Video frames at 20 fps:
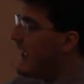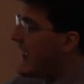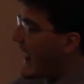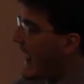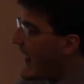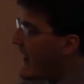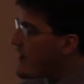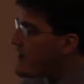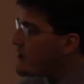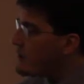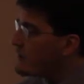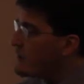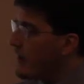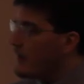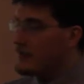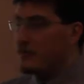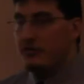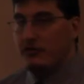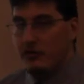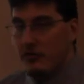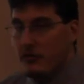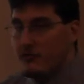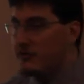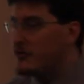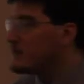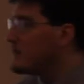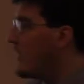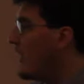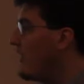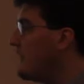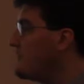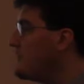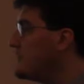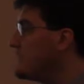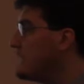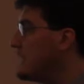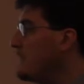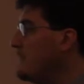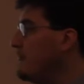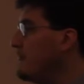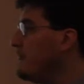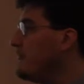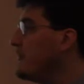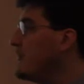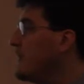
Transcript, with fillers: hairs on the surface of the leaf,